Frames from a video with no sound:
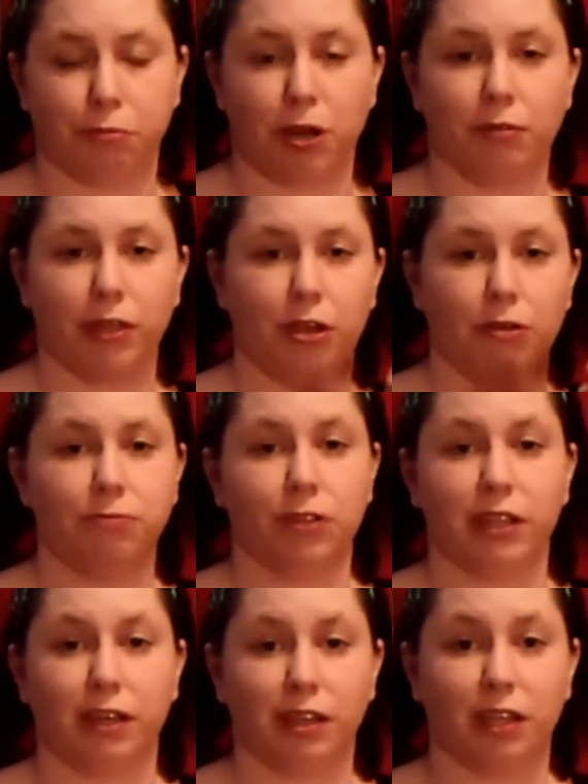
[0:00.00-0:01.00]
probably,
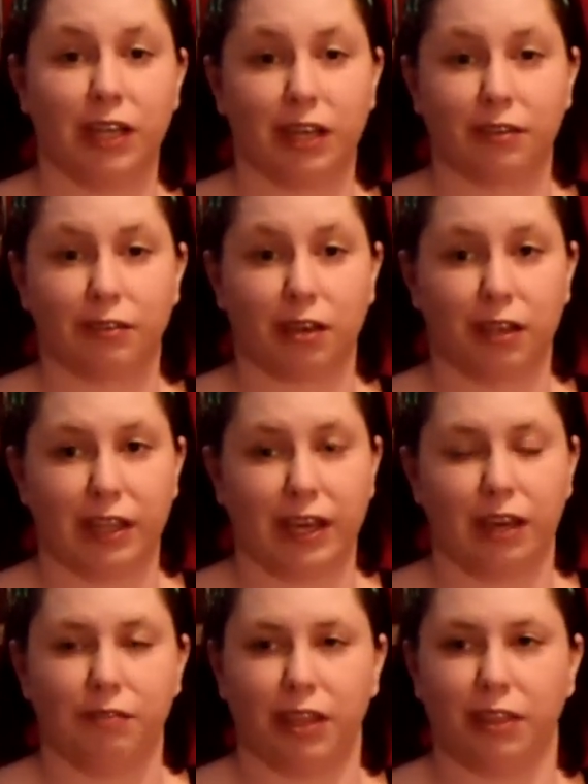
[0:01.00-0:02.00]
hopefully on the next con they
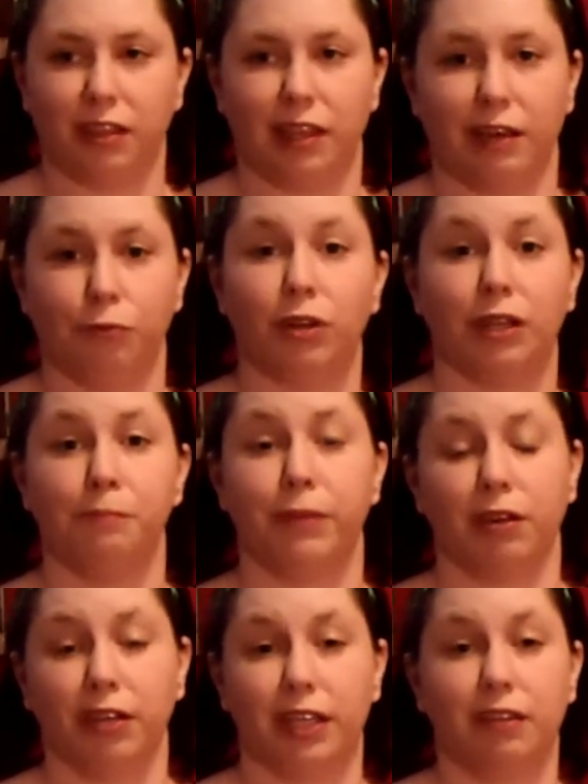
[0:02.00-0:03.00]
have, I think they have one in
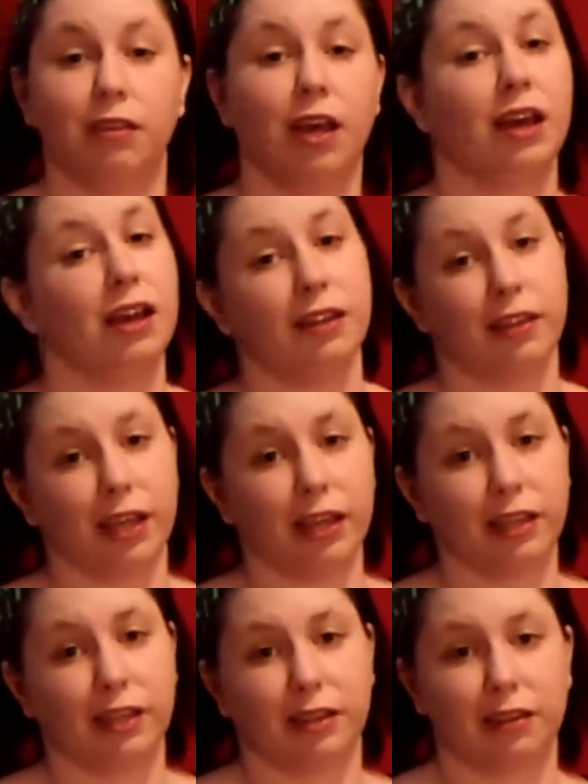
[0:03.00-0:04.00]
Billings,
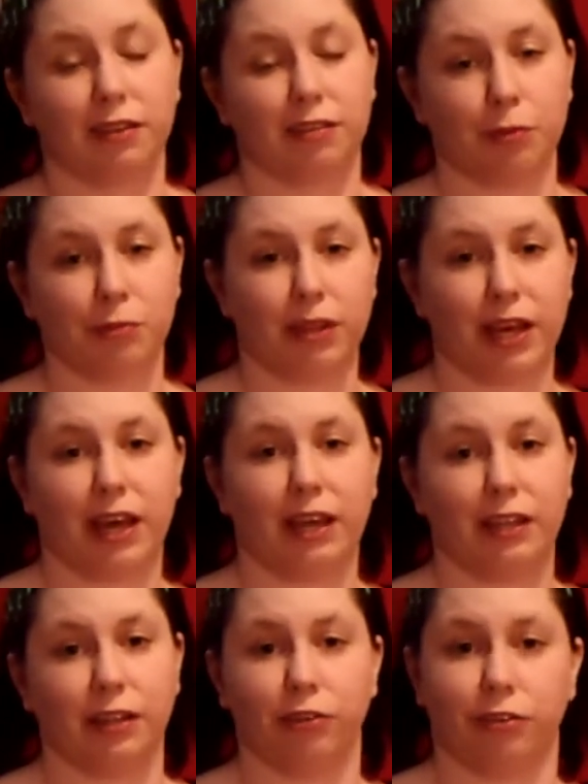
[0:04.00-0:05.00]
they get some of
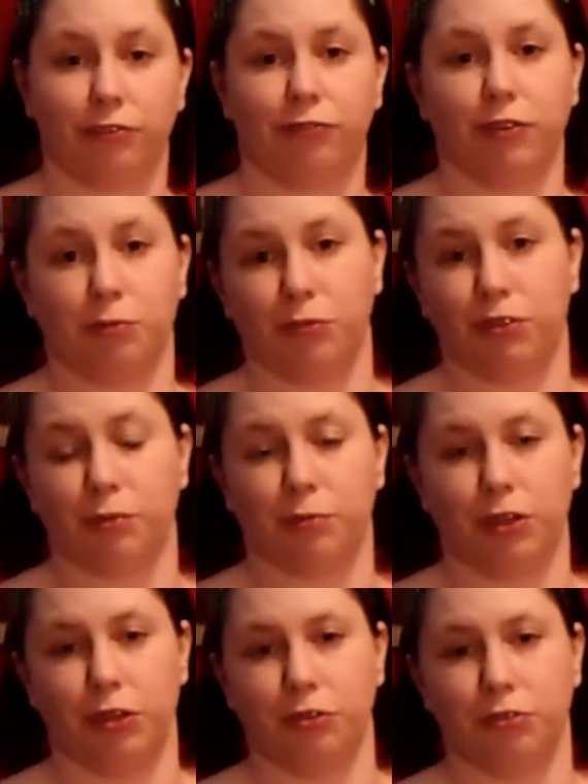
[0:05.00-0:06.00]
that and learn from
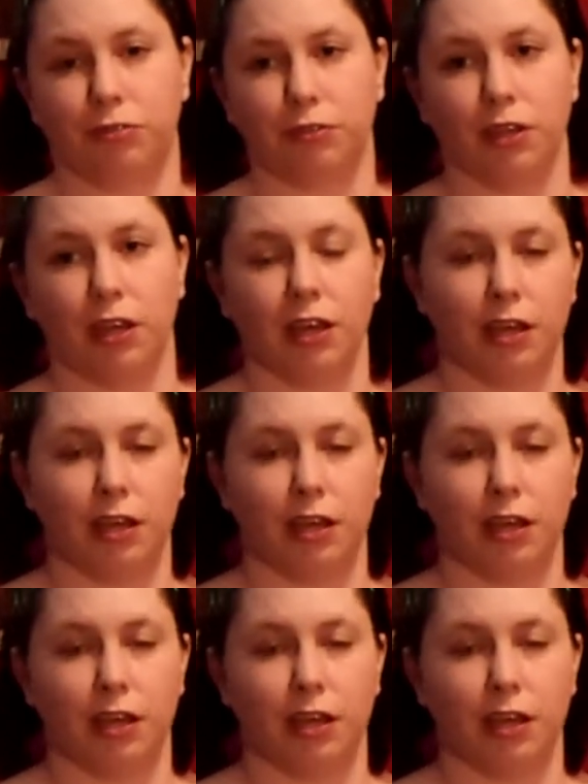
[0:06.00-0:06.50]
some of those